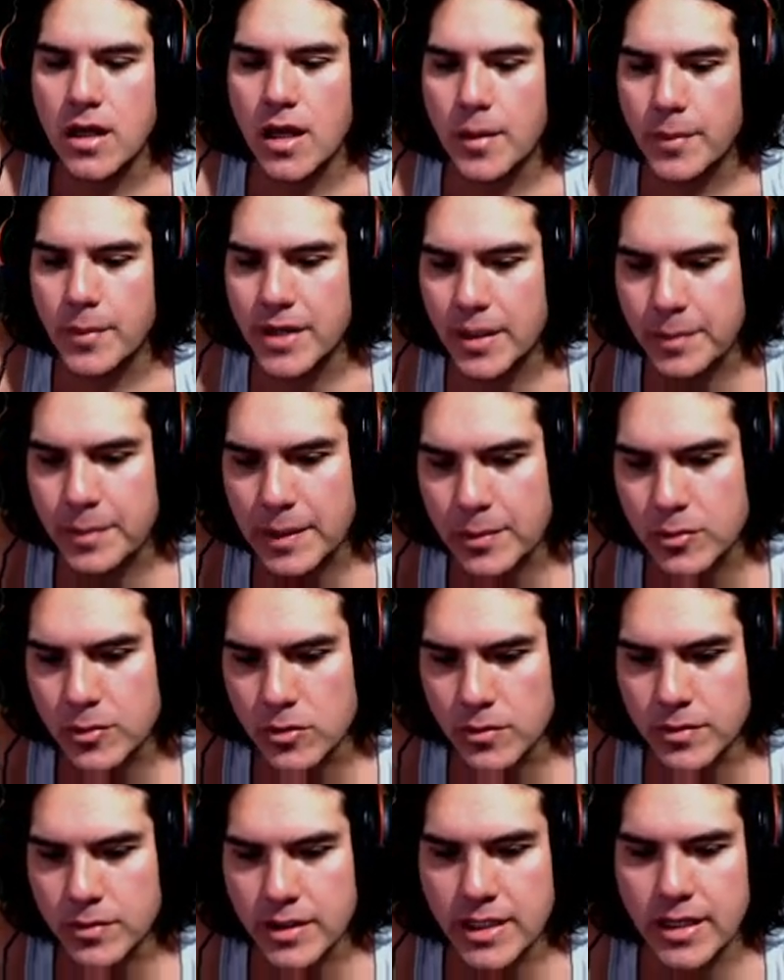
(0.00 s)
But there had
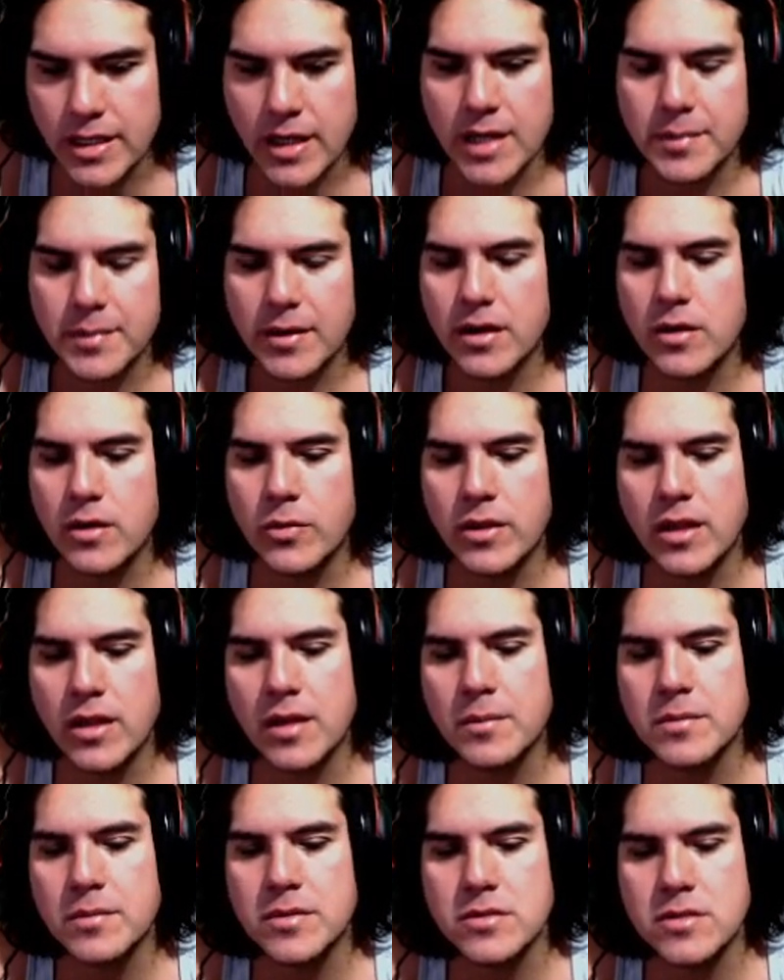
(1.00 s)
people he cared about with
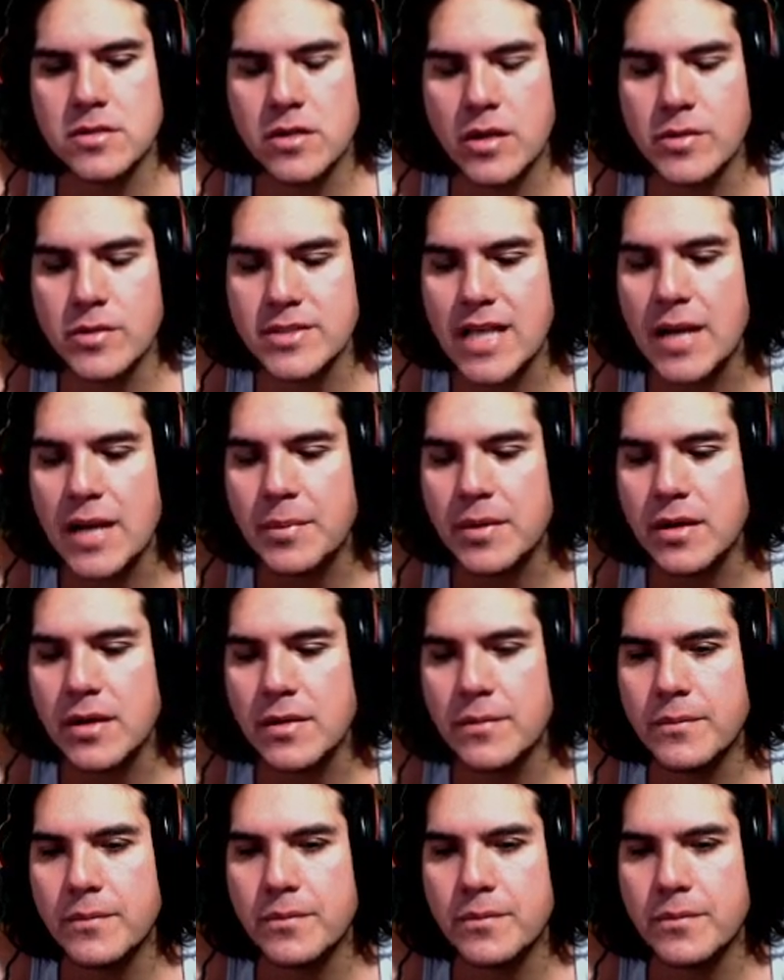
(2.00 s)
him, so he was happy.